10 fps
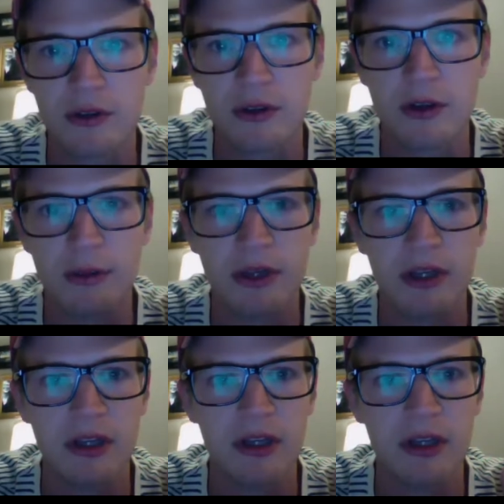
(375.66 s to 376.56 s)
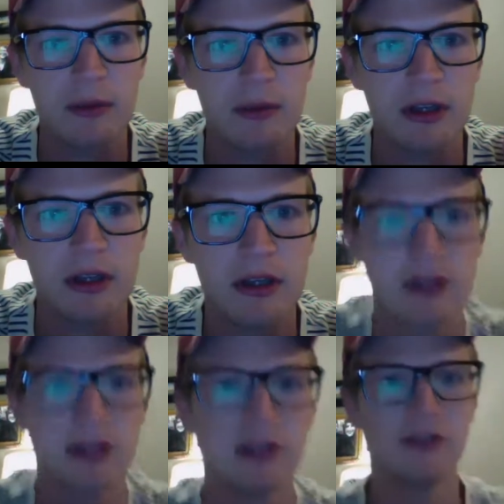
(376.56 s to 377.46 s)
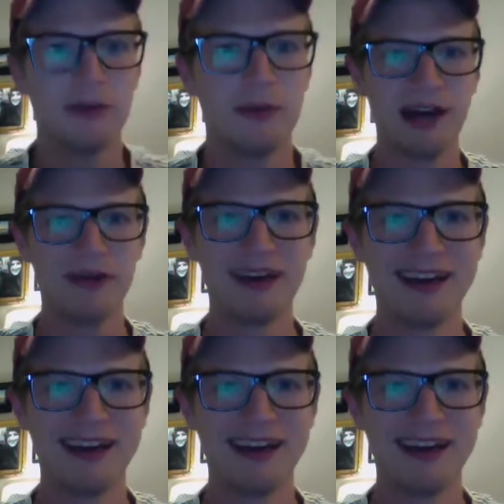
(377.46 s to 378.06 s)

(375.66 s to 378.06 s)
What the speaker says: can you see me now?